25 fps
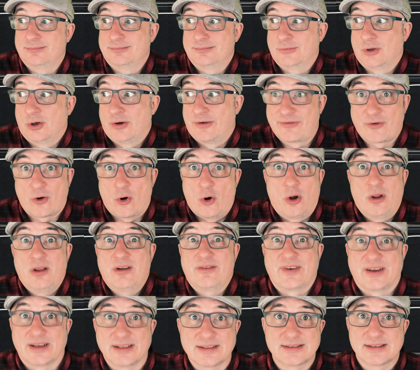of all of
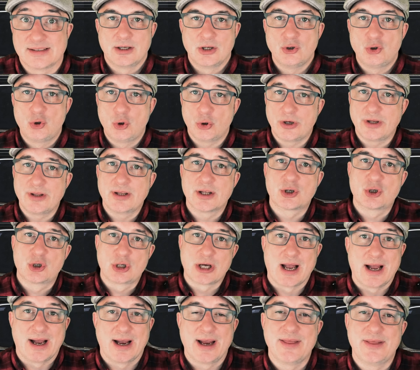it. During their
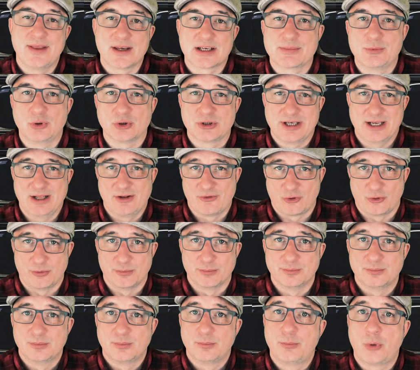chat in this motel room,
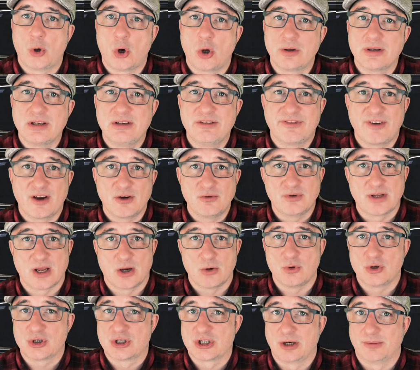Pauline found
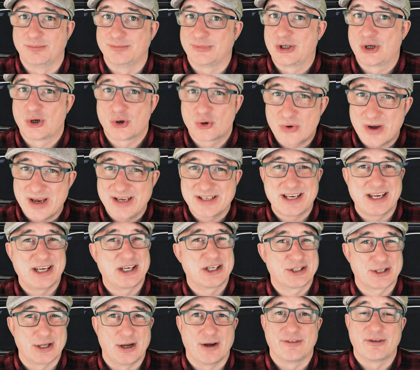out some crazy
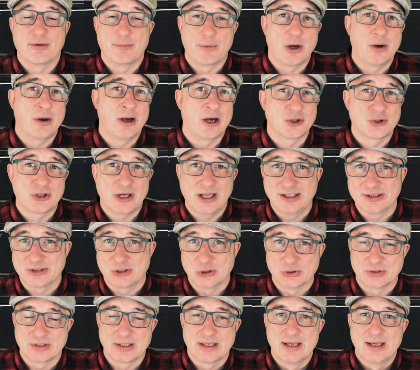stuff about her
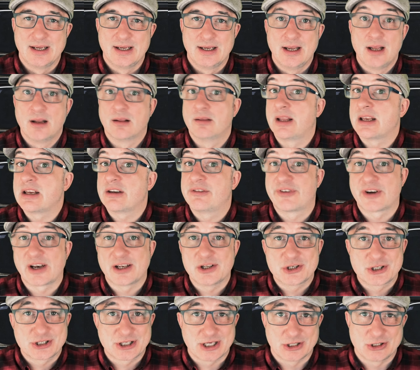childhood. Like, for
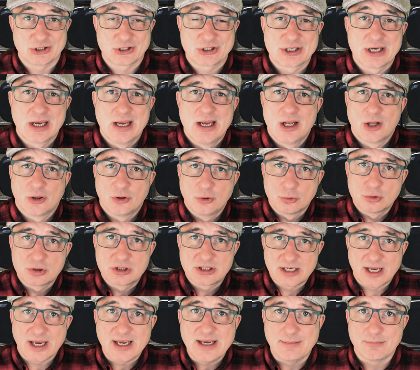instance, those
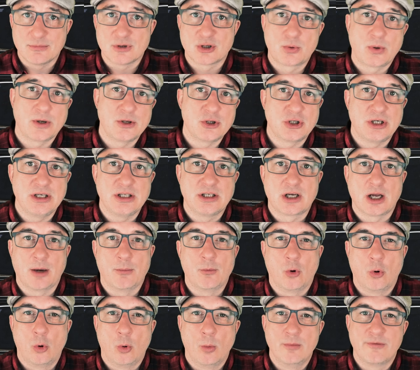times when she'd
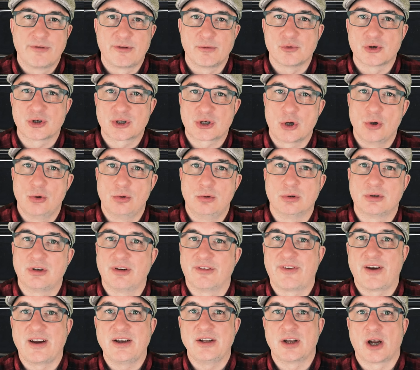come home from school to
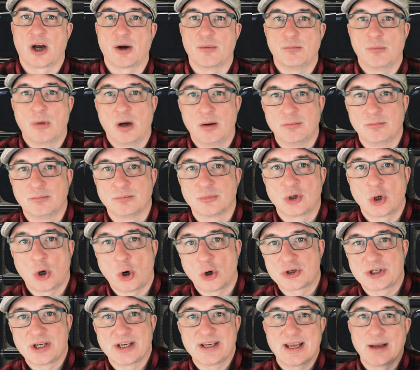find her mum
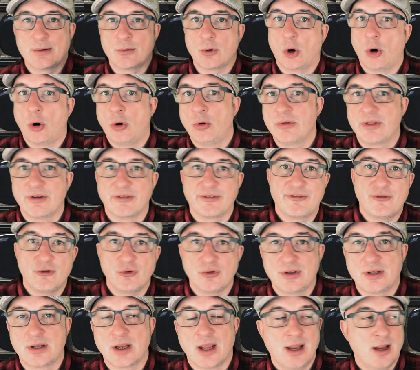tossing out all the
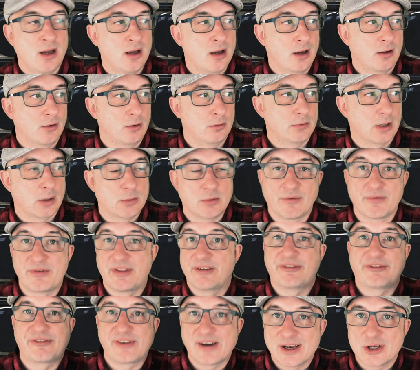food out of the
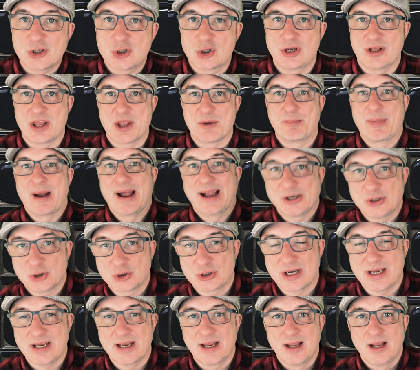fridge in the
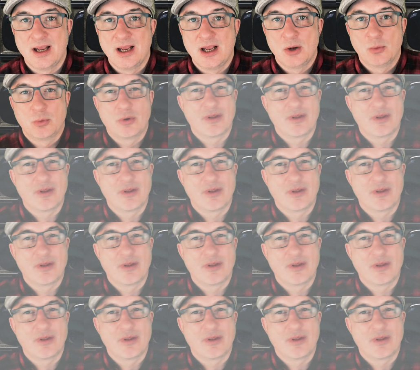pantry. Well,